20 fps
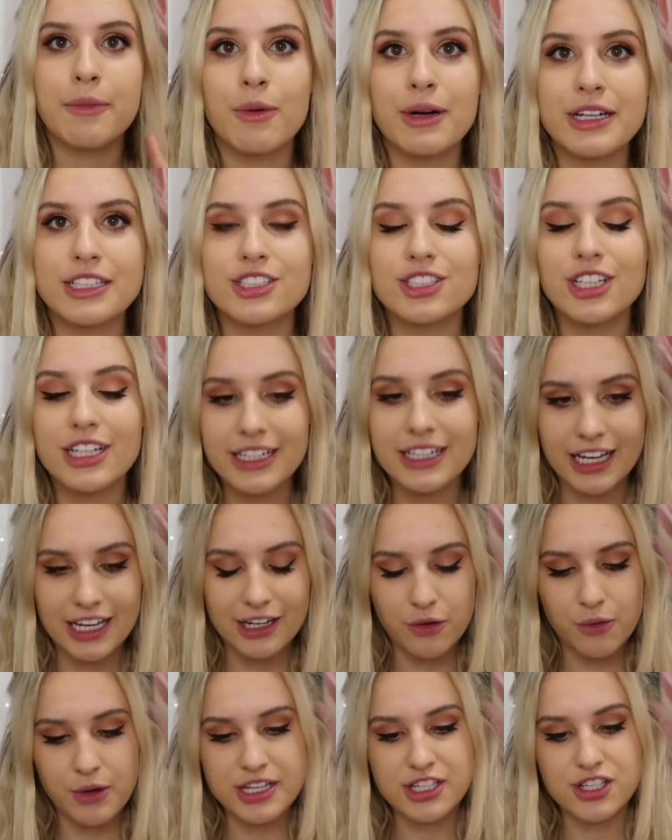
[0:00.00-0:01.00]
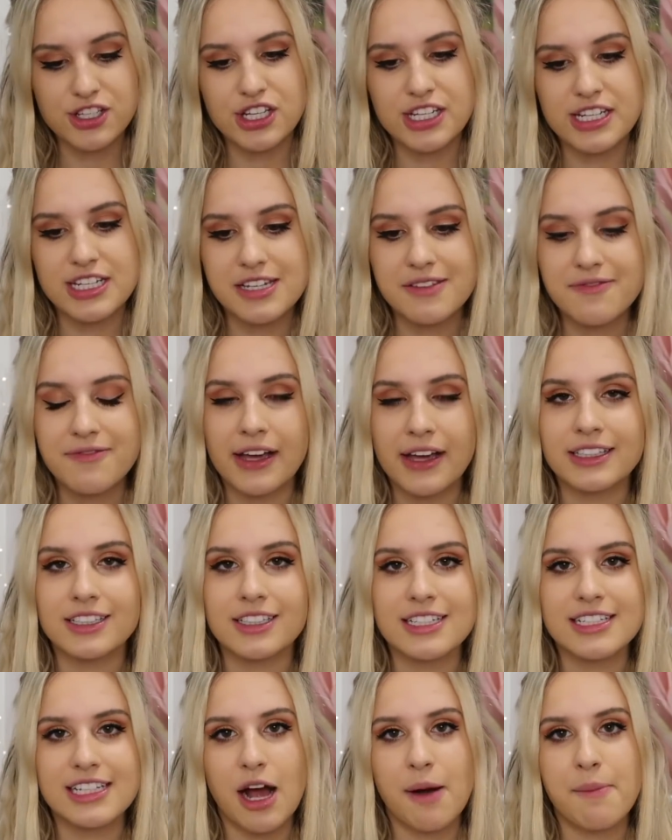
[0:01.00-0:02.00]
What she did was she disinfected
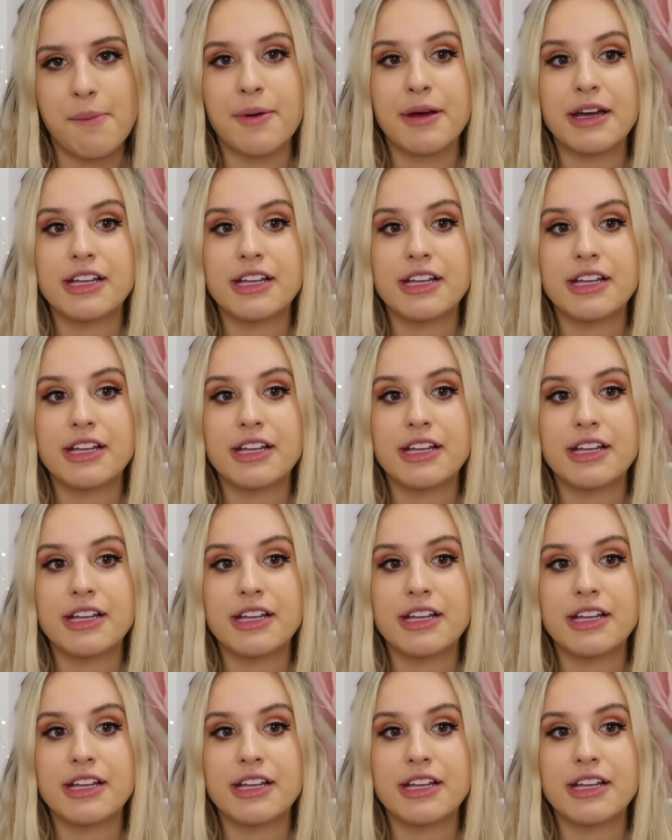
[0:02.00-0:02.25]
a scalpel